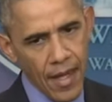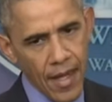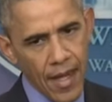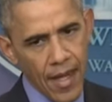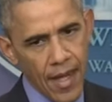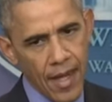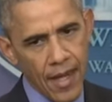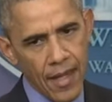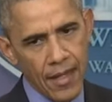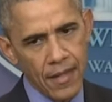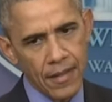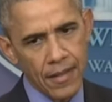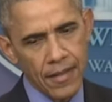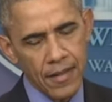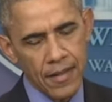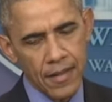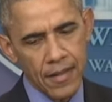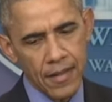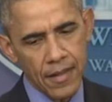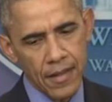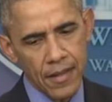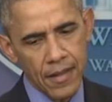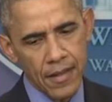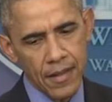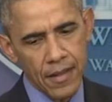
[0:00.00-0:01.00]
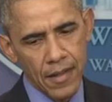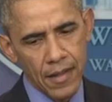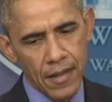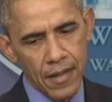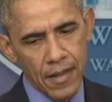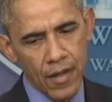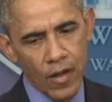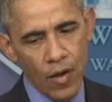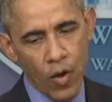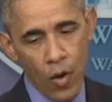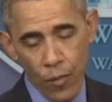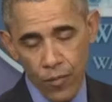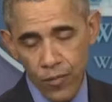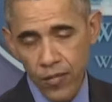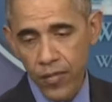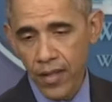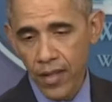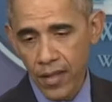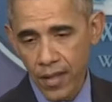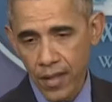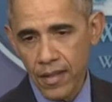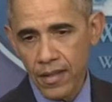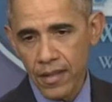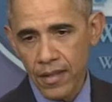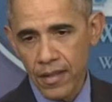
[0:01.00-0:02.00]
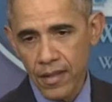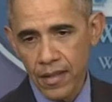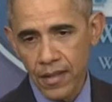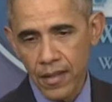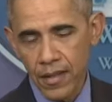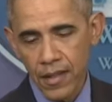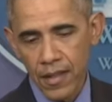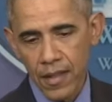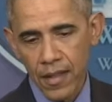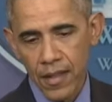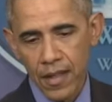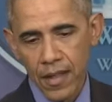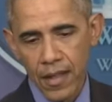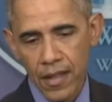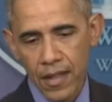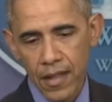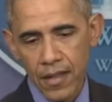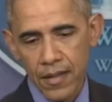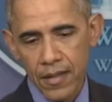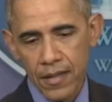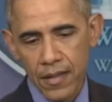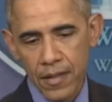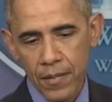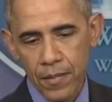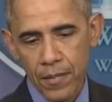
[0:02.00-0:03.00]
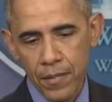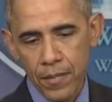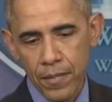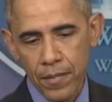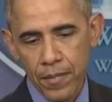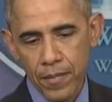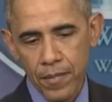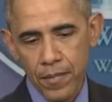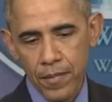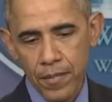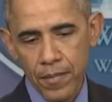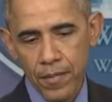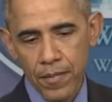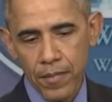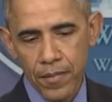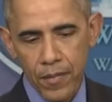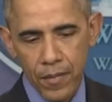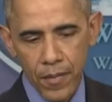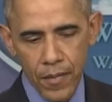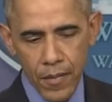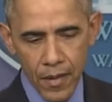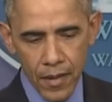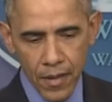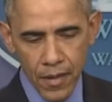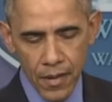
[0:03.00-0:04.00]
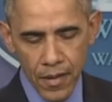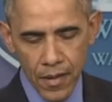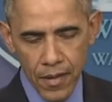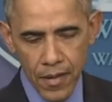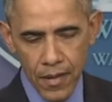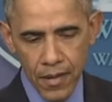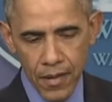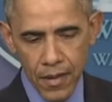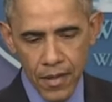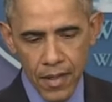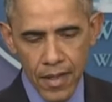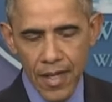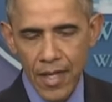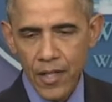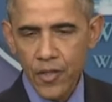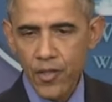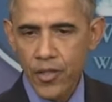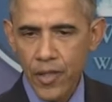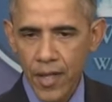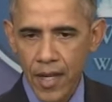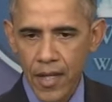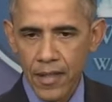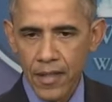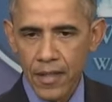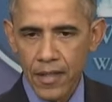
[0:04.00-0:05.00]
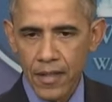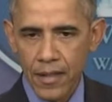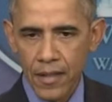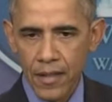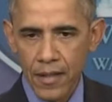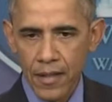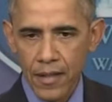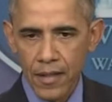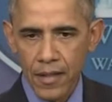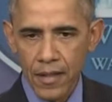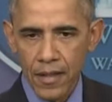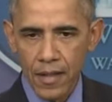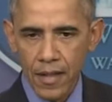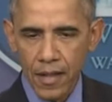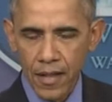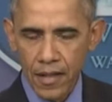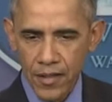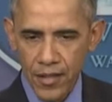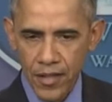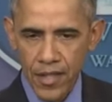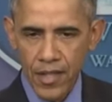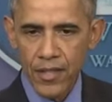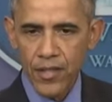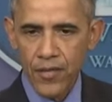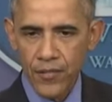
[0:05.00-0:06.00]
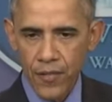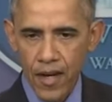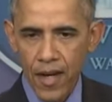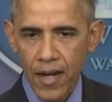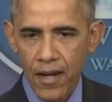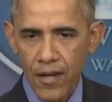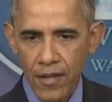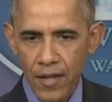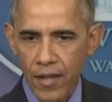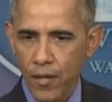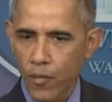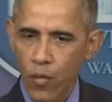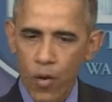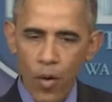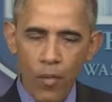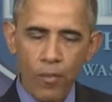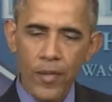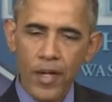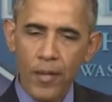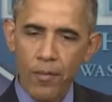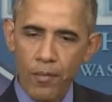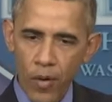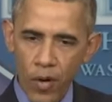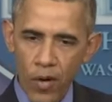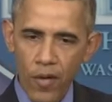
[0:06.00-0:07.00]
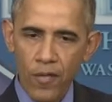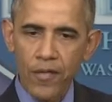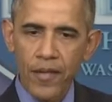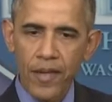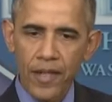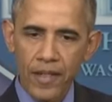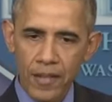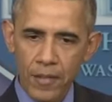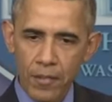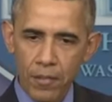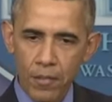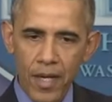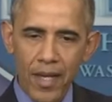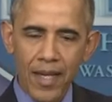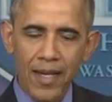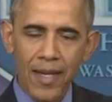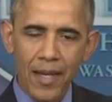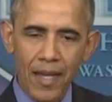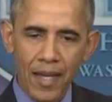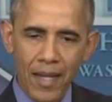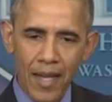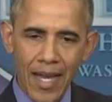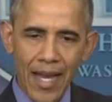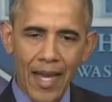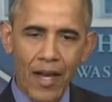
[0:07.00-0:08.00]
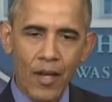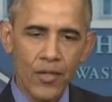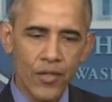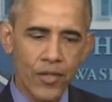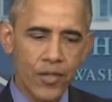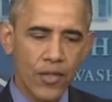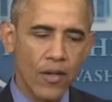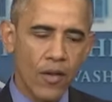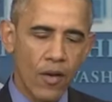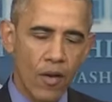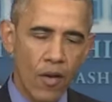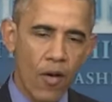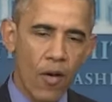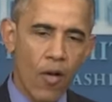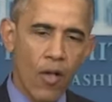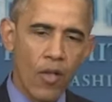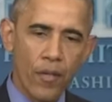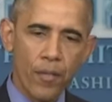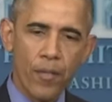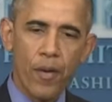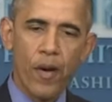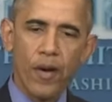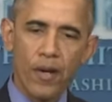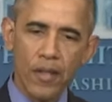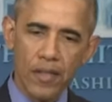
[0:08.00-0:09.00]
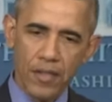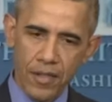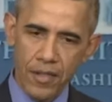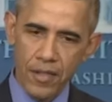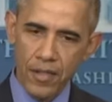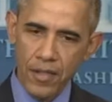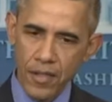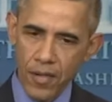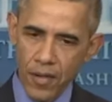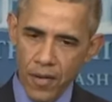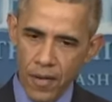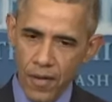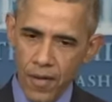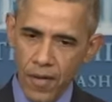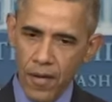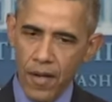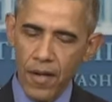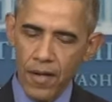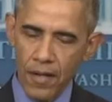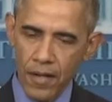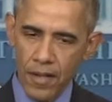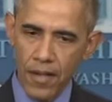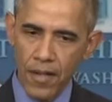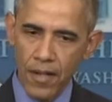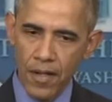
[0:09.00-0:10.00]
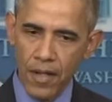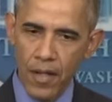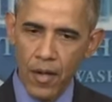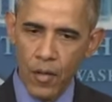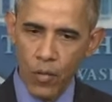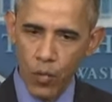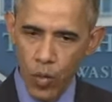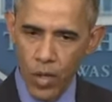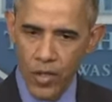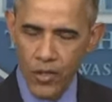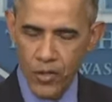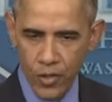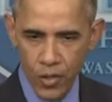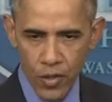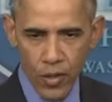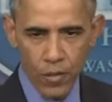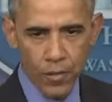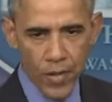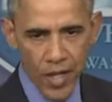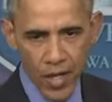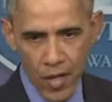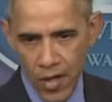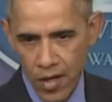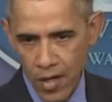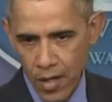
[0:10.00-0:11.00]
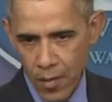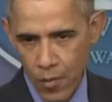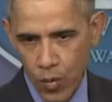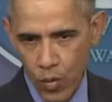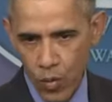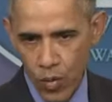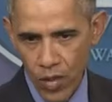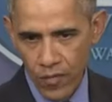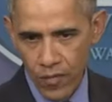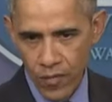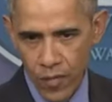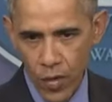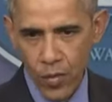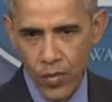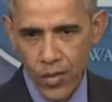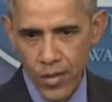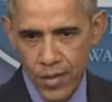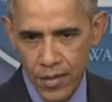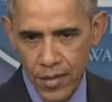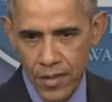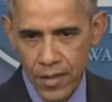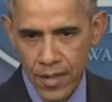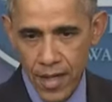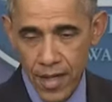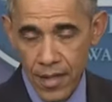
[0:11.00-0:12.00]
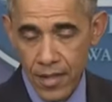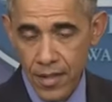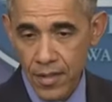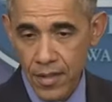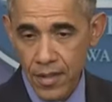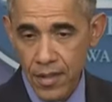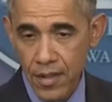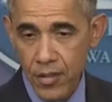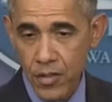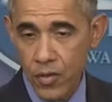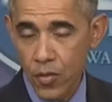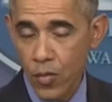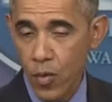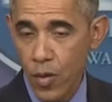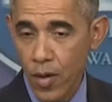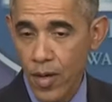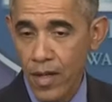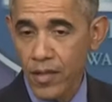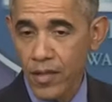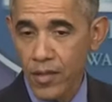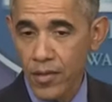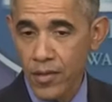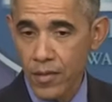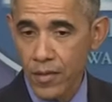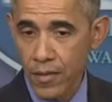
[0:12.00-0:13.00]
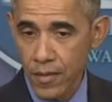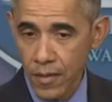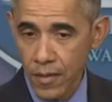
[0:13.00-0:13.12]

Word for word: and uh, hopefully uh, to initiate a ceasefire that won't be perfect but allows all the parties to turn on what should be our number one focus, and that is destroying